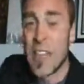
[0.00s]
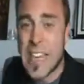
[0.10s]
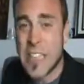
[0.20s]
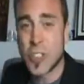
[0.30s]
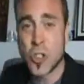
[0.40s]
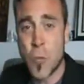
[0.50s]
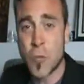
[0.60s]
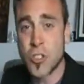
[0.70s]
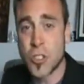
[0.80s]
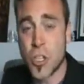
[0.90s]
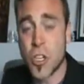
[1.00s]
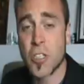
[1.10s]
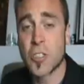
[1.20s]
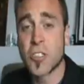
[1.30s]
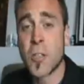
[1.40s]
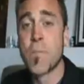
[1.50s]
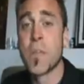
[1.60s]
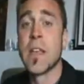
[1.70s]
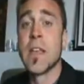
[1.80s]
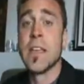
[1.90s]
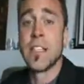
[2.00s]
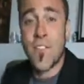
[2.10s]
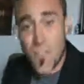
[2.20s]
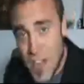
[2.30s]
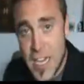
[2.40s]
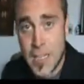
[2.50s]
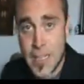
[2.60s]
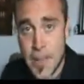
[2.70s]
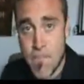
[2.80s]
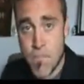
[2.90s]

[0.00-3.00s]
eight superstars defeated.